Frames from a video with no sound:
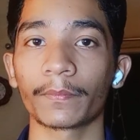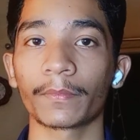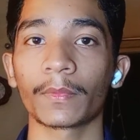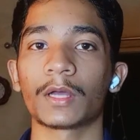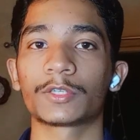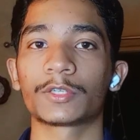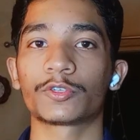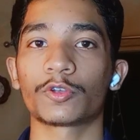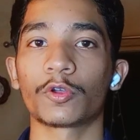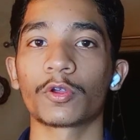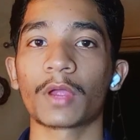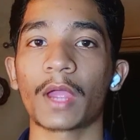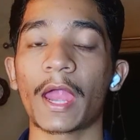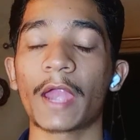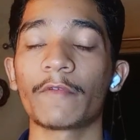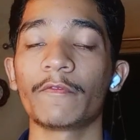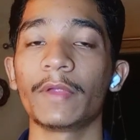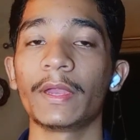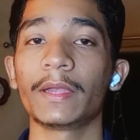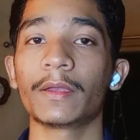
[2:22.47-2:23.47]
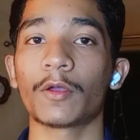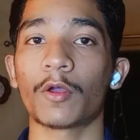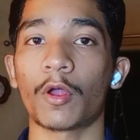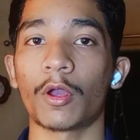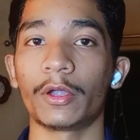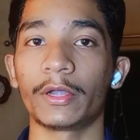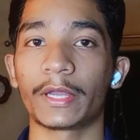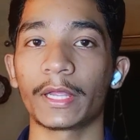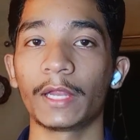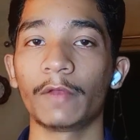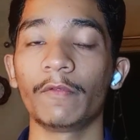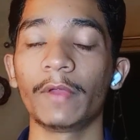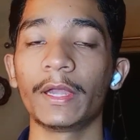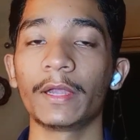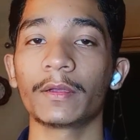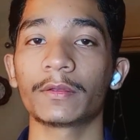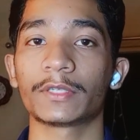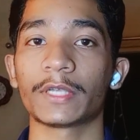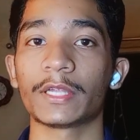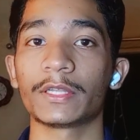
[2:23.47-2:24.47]
A strong headwind or tailwind
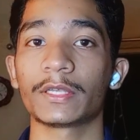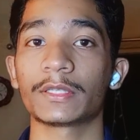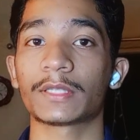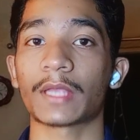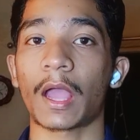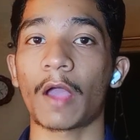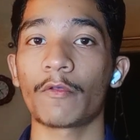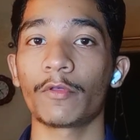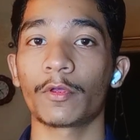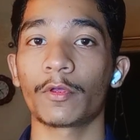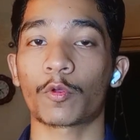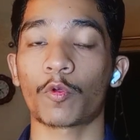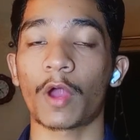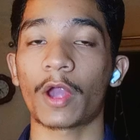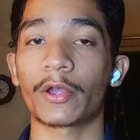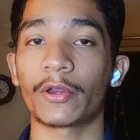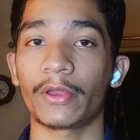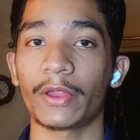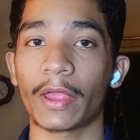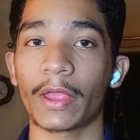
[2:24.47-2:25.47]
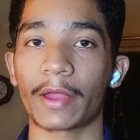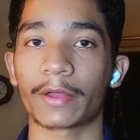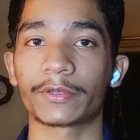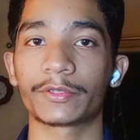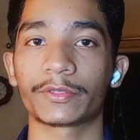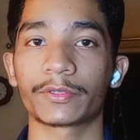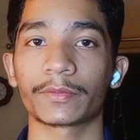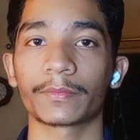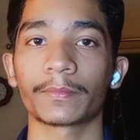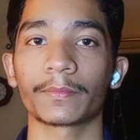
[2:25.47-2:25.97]
changes how your quad reacts.